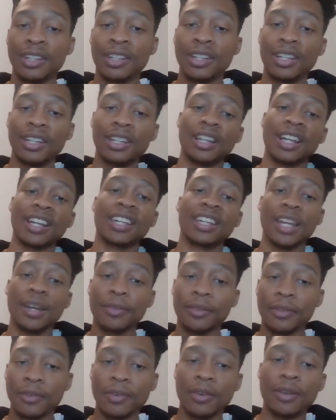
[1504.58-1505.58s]
It like kept
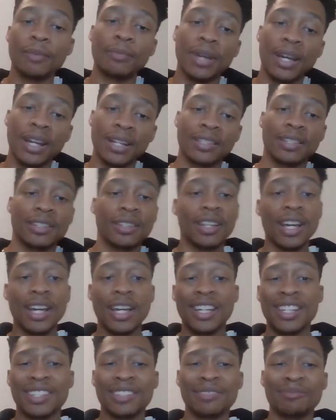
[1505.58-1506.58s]
going back to
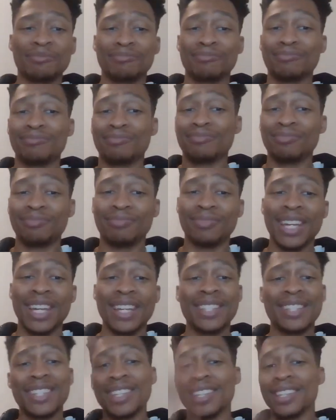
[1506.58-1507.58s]
like
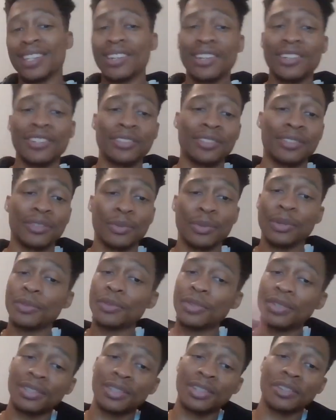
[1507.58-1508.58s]
1800s where
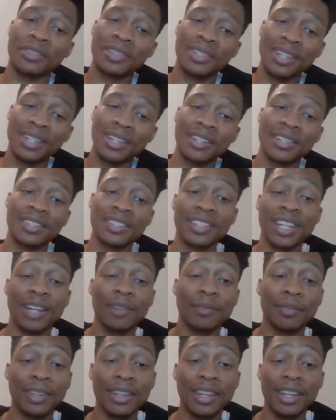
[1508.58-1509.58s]
they're saying the same
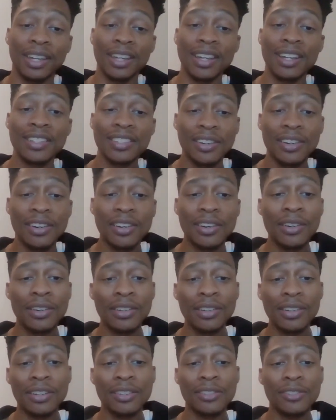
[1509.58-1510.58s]
thing. It's
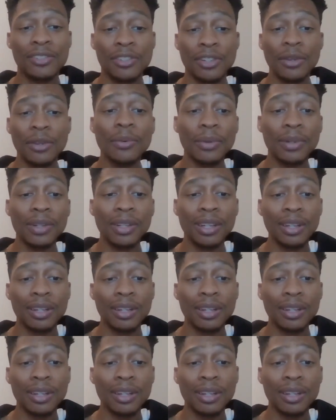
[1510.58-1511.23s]
all a joke.